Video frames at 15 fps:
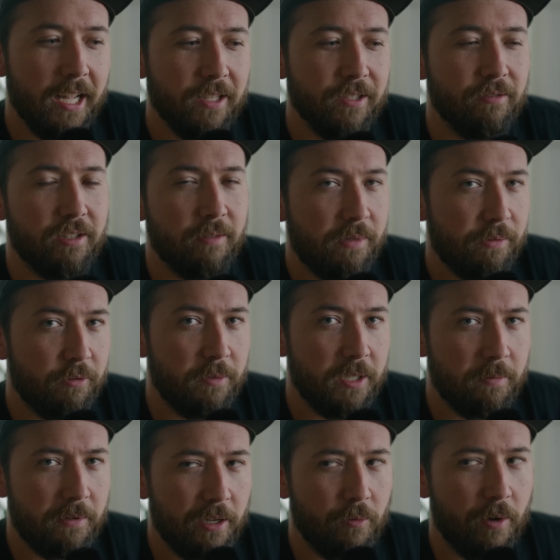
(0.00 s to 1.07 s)
And so some people would
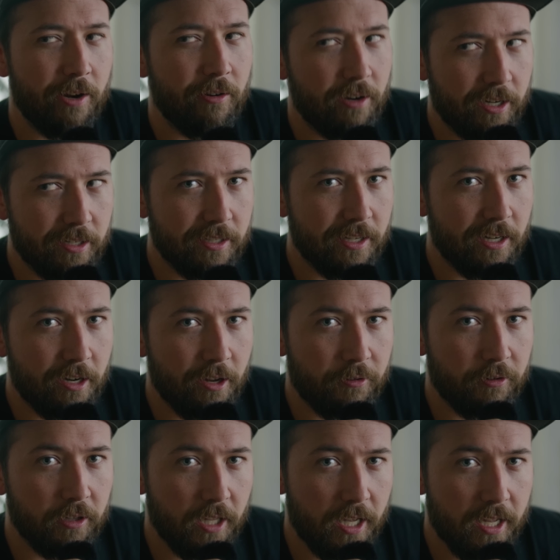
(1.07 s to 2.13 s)
just be like, why don't I just get
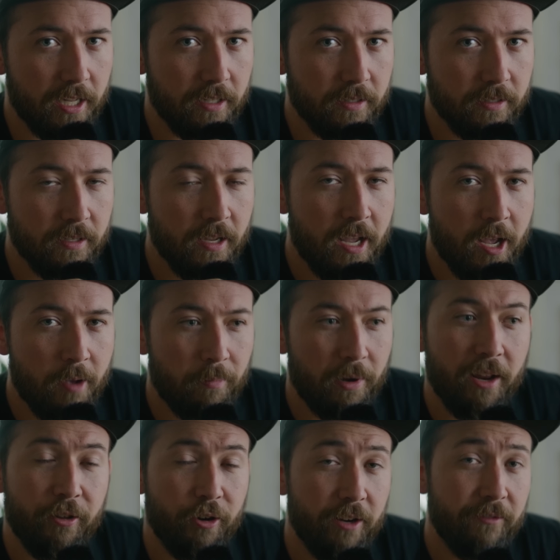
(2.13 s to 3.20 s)
another lens? But
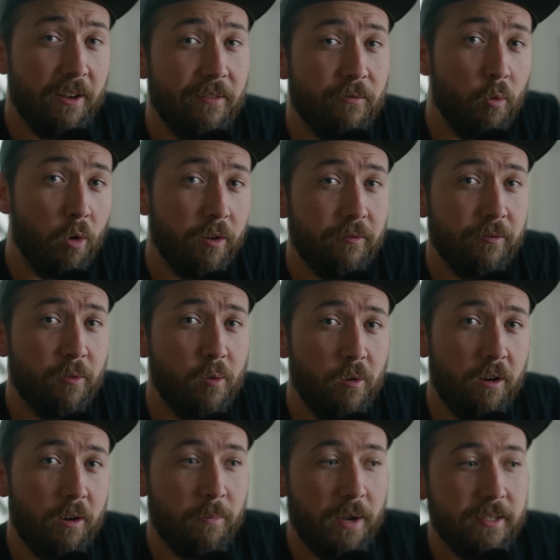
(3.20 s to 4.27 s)
a
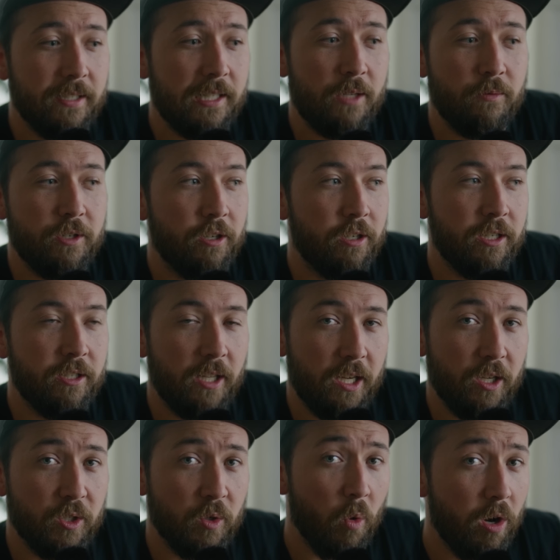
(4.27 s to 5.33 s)
35-1.4 basically would turn into like
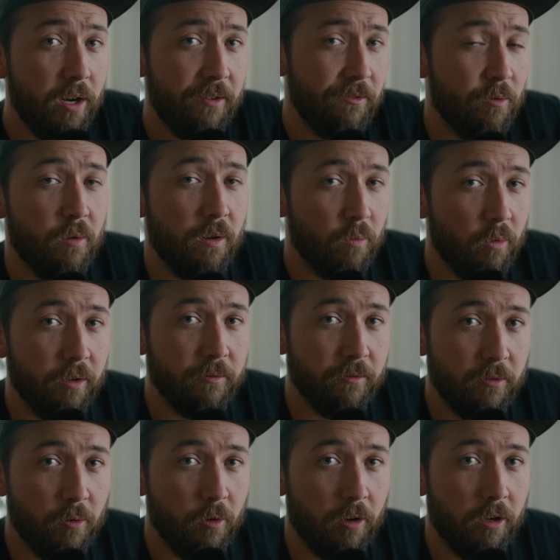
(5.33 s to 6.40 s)
a
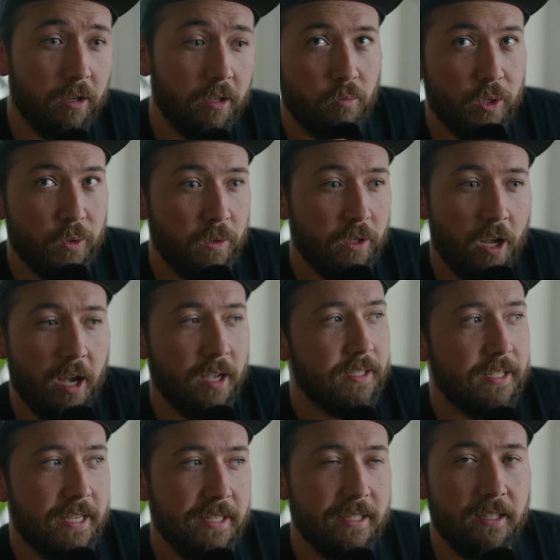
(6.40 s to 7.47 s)
24-1.4, which would
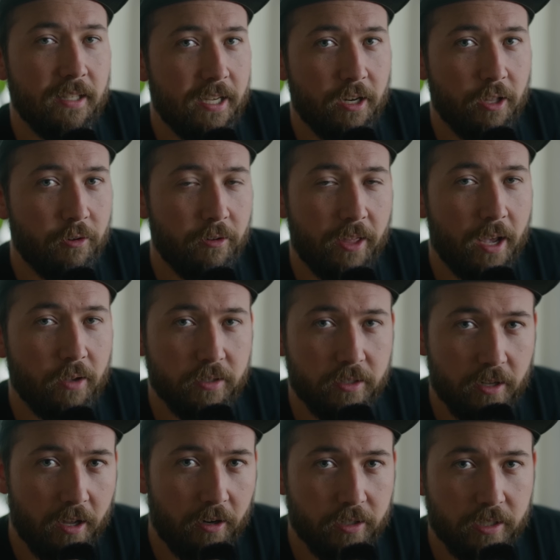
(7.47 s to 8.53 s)
cost easily another
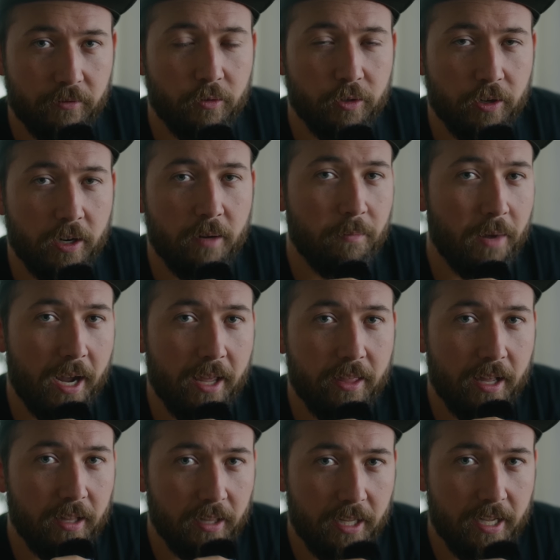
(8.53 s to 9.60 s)
$1,000 if you were trying to buy
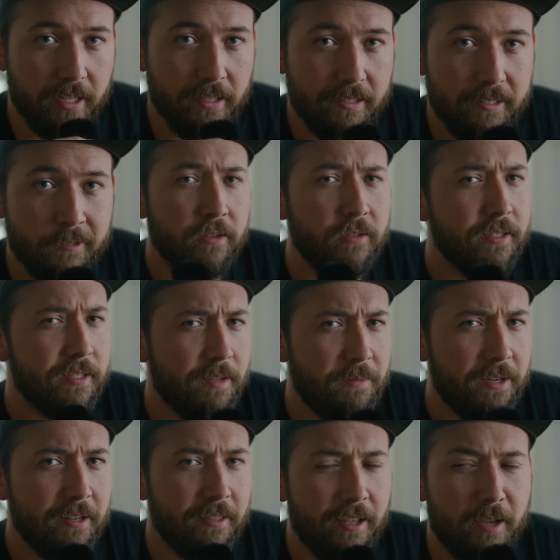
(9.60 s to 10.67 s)
that lens. So it's
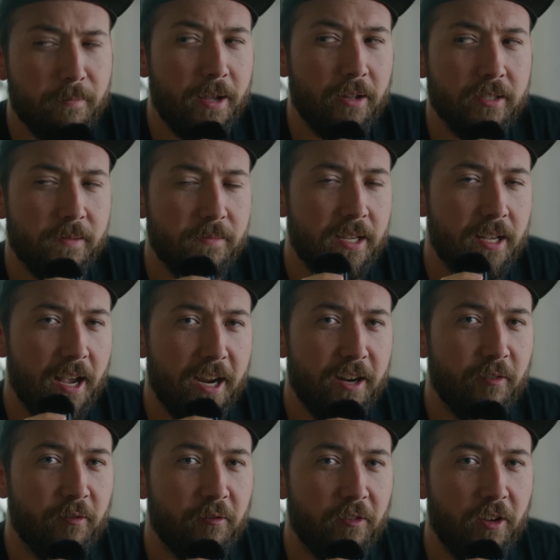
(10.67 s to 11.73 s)
something to think about, something kind
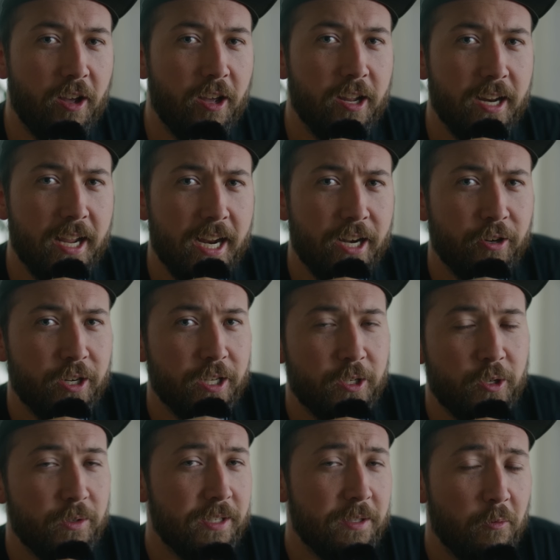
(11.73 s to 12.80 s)
of fun, and you're just
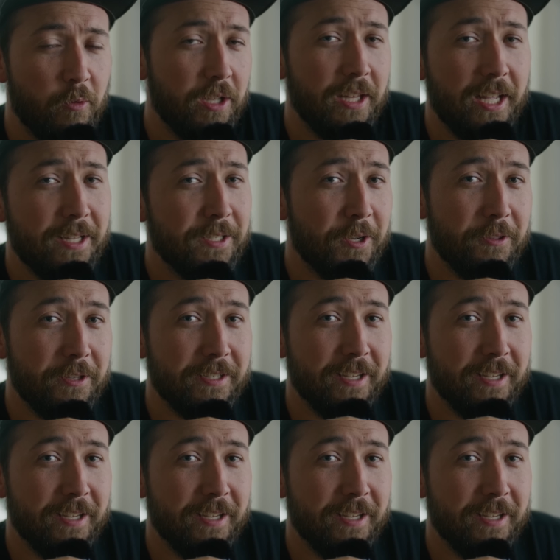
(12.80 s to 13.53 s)
using the one lens all the the